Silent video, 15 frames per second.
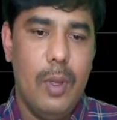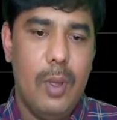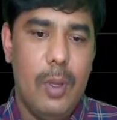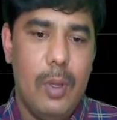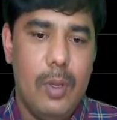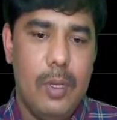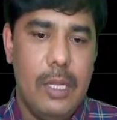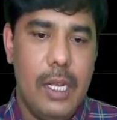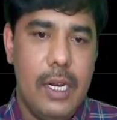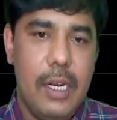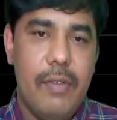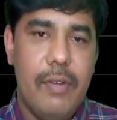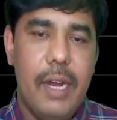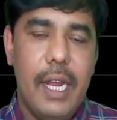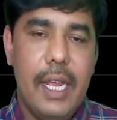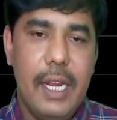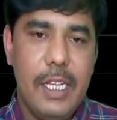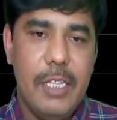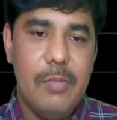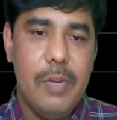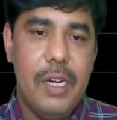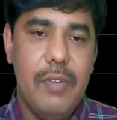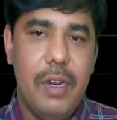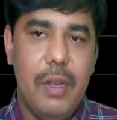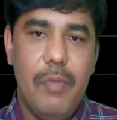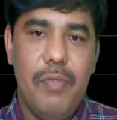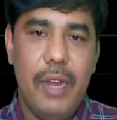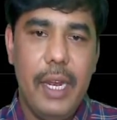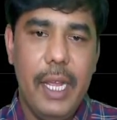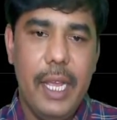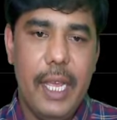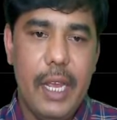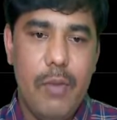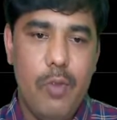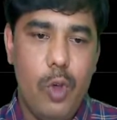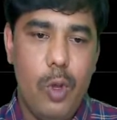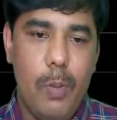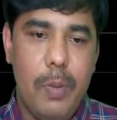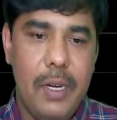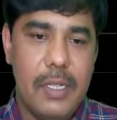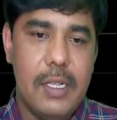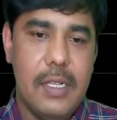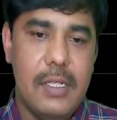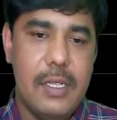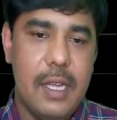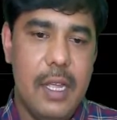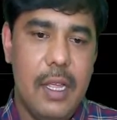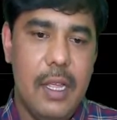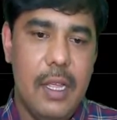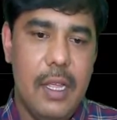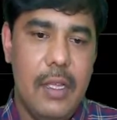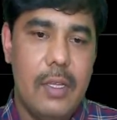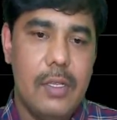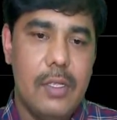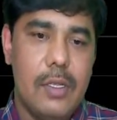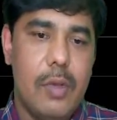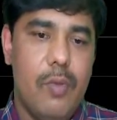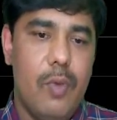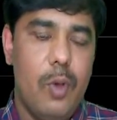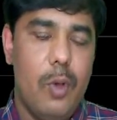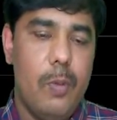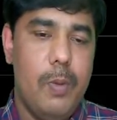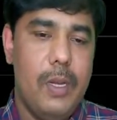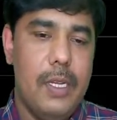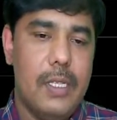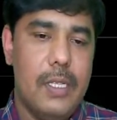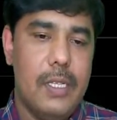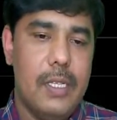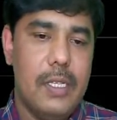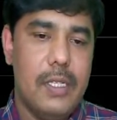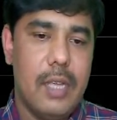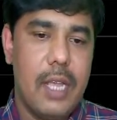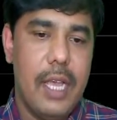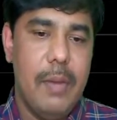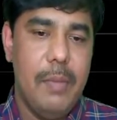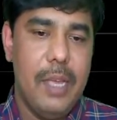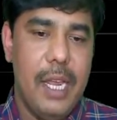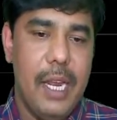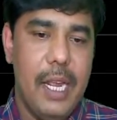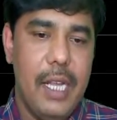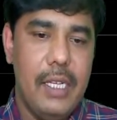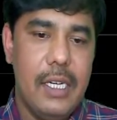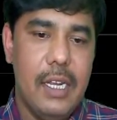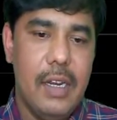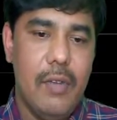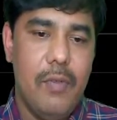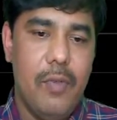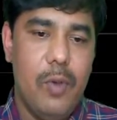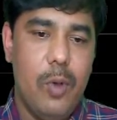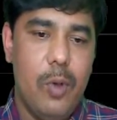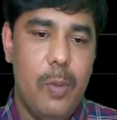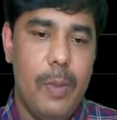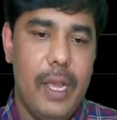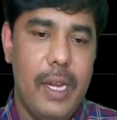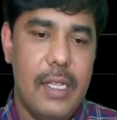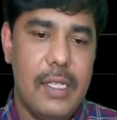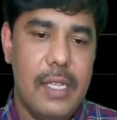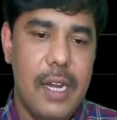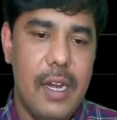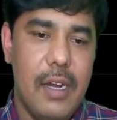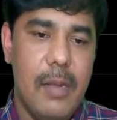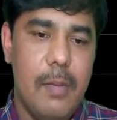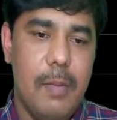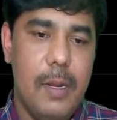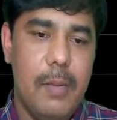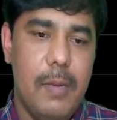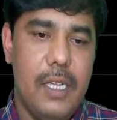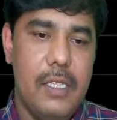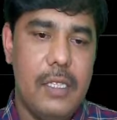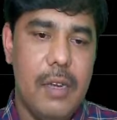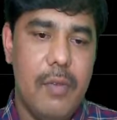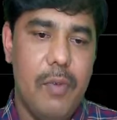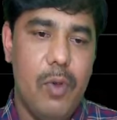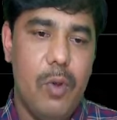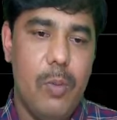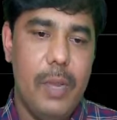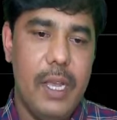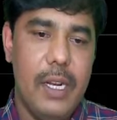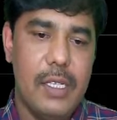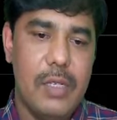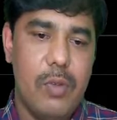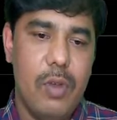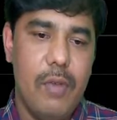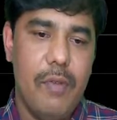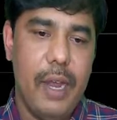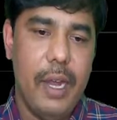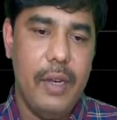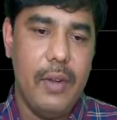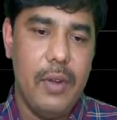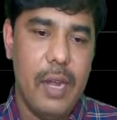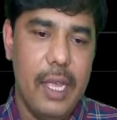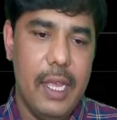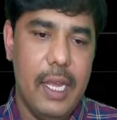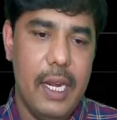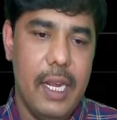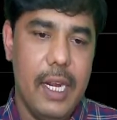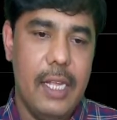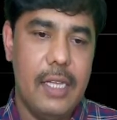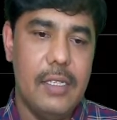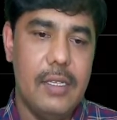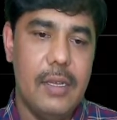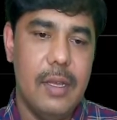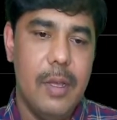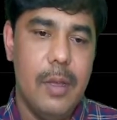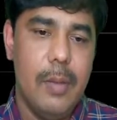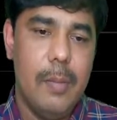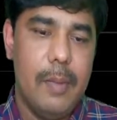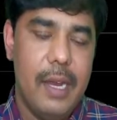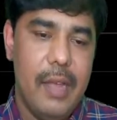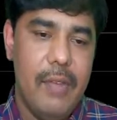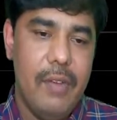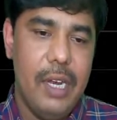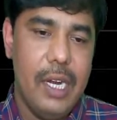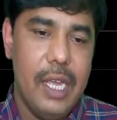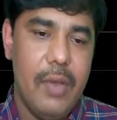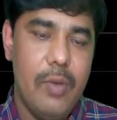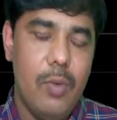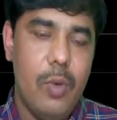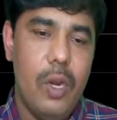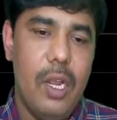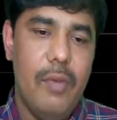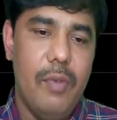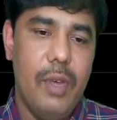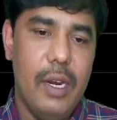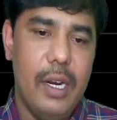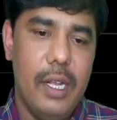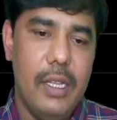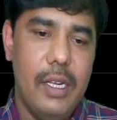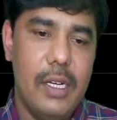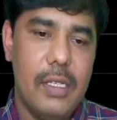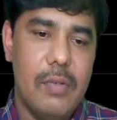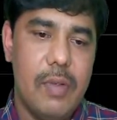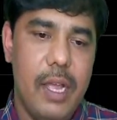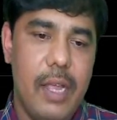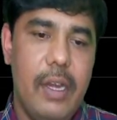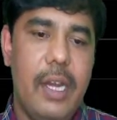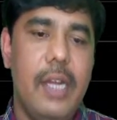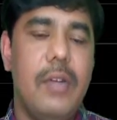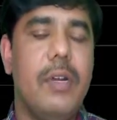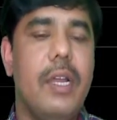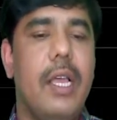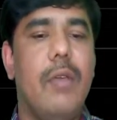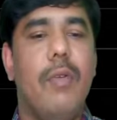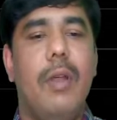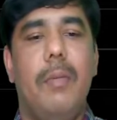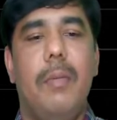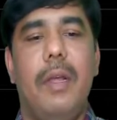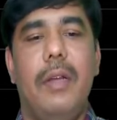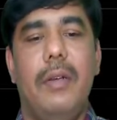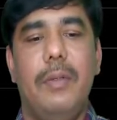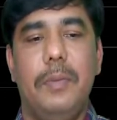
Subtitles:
the required arrangement will, if I taken 4 persons now, so 4 persons can be arranged in 4 minus circular permutation, 4 minus 1 factorial I can arrange. But I will take only one now, that's why I need to take 1 by 2.